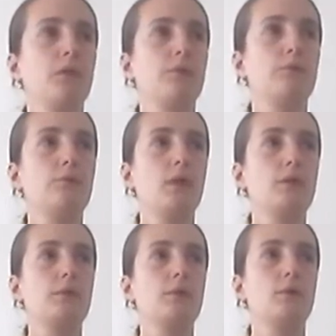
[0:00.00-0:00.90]
is
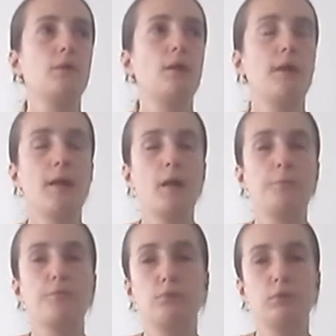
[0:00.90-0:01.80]
that
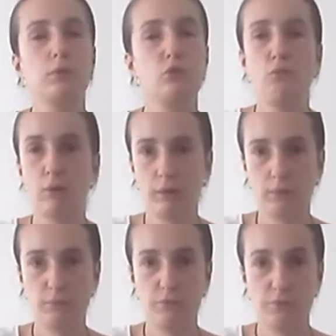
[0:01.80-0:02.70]
absolutely no one
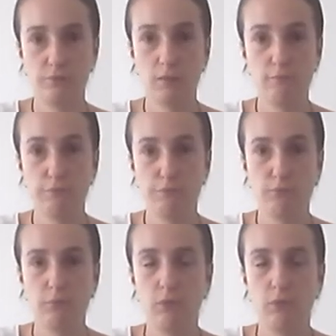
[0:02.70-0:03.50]
comes to save you.